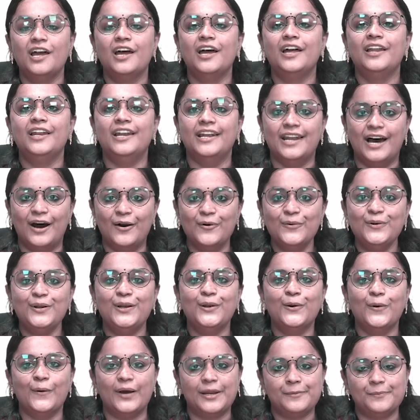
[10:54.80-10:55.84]
Now,
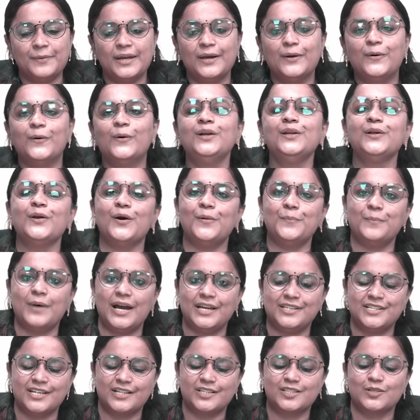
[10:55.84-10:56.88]
lo and behold, your
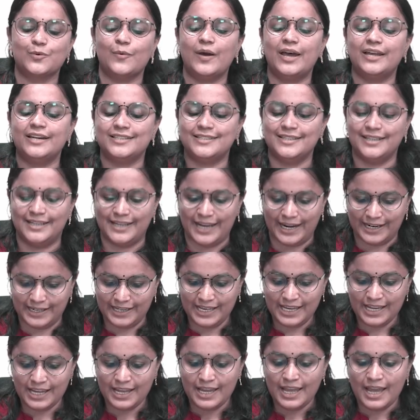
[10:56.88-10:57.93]
magic square is ready,
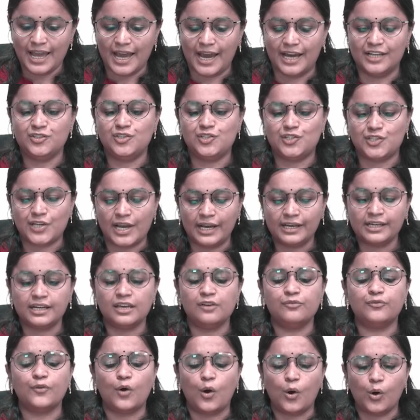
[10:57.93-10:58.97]
and check
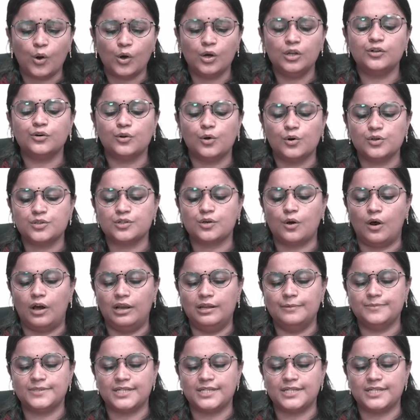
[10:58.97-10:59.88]
if all rows, columns